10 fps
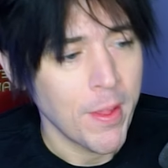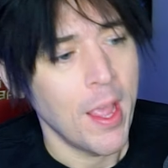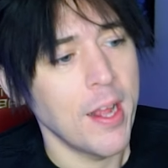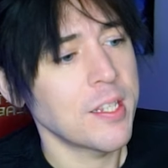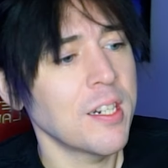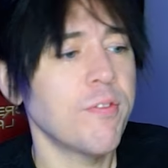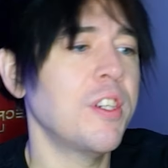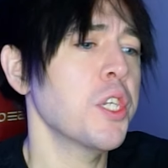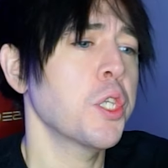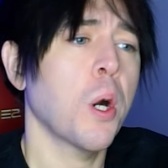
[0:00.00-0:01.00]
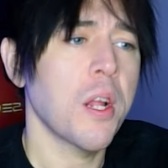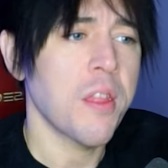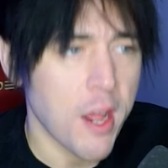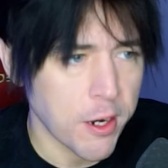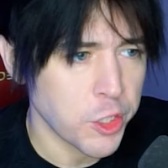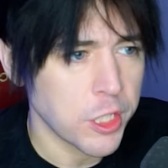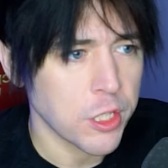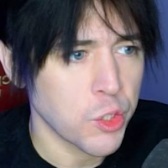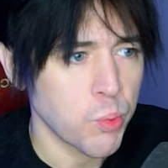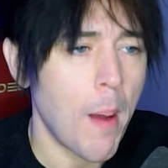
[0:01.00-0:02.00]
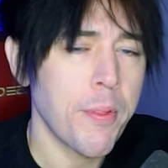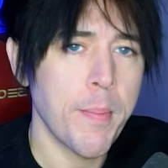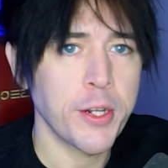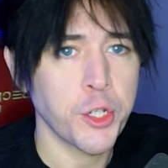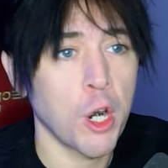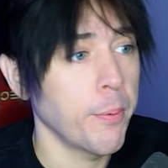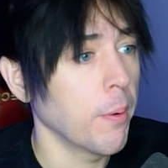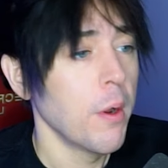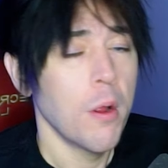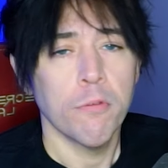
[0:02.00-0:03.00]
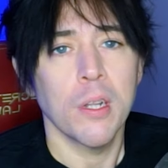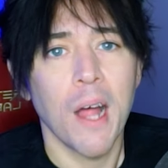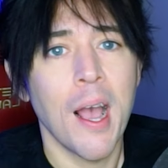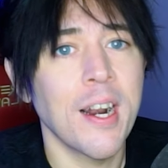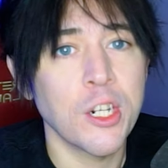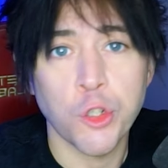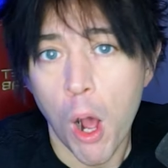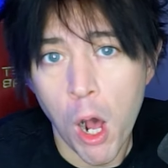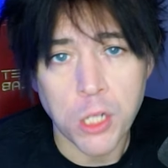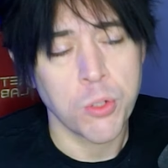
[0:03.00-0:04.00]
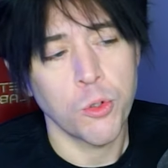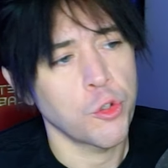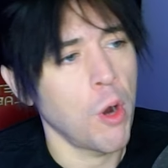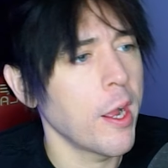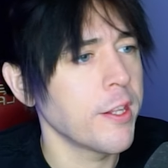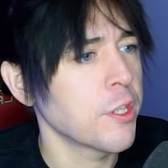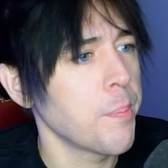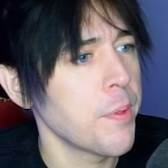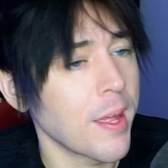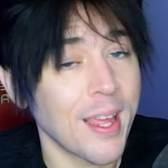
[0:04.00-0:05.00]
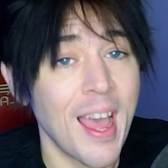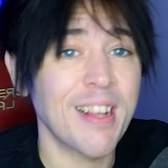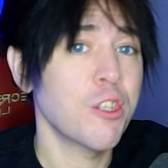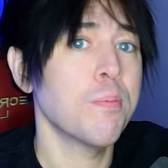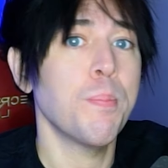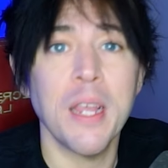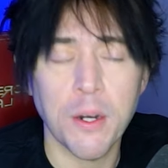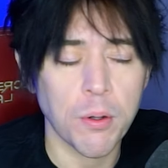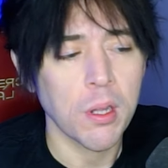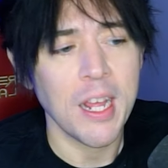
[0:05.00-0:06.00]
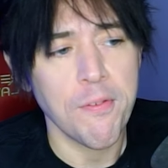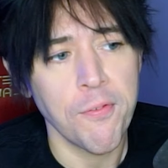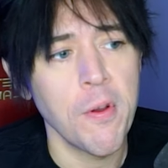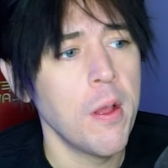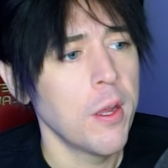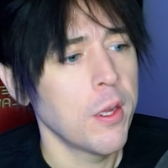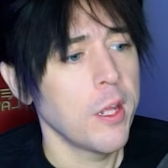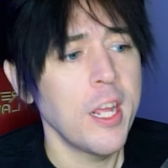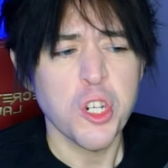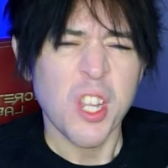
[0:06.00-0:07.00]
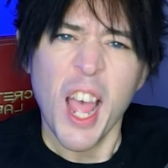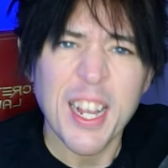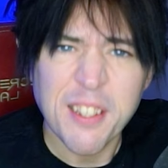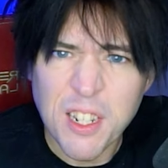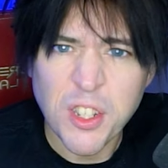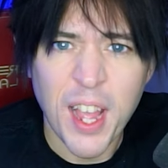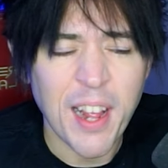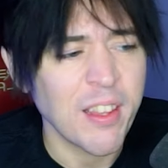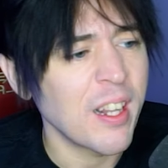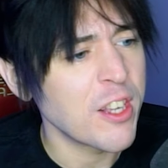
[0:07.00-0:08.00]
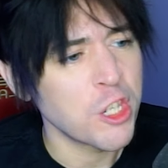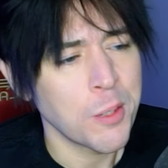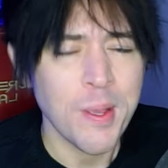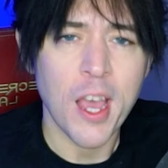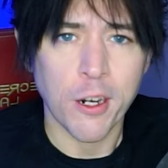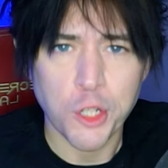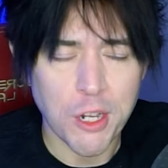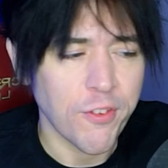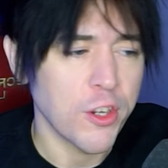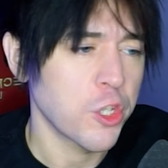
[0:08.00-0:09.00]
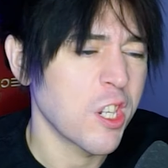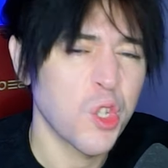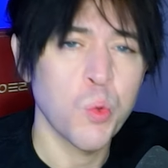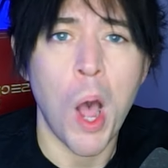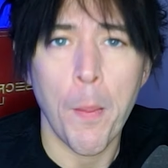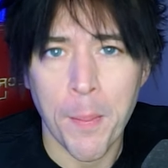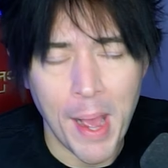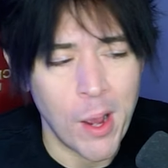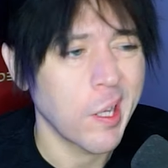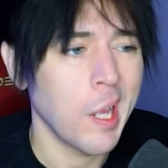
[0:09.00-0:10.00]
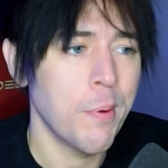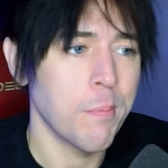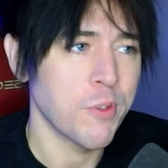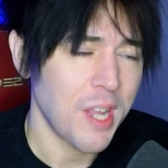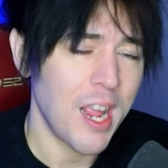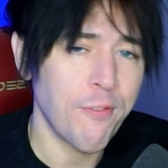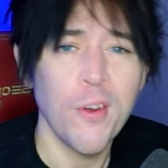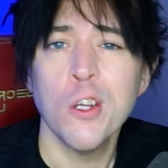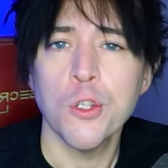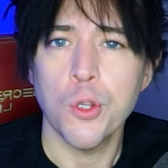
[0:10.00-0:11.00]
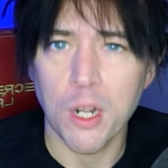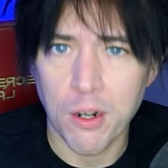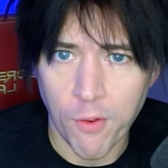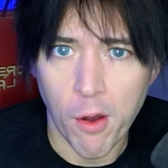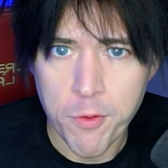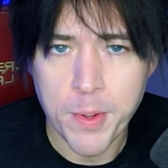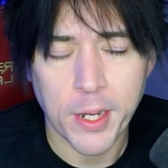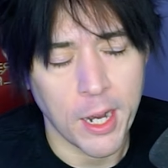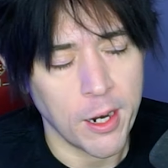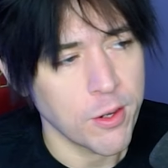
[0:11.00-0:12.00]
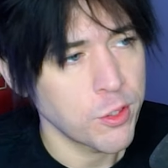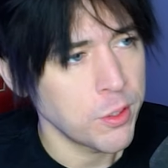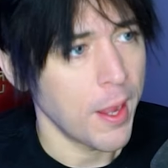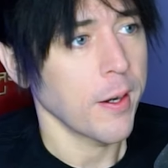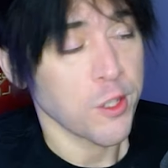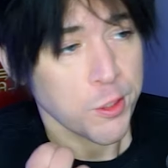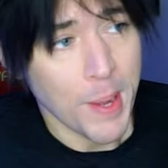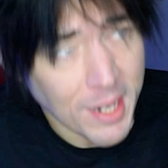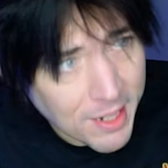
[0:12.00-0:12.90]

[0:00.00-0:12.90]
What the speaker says: And instead of discarding the energy to swap the Magikarp or relying on also drawing something like X Speed or Leaf, he just has an attack that allows you to be energy efficient and swap him out and keep him safe so you can evolve him into Gyarados later. And speaking of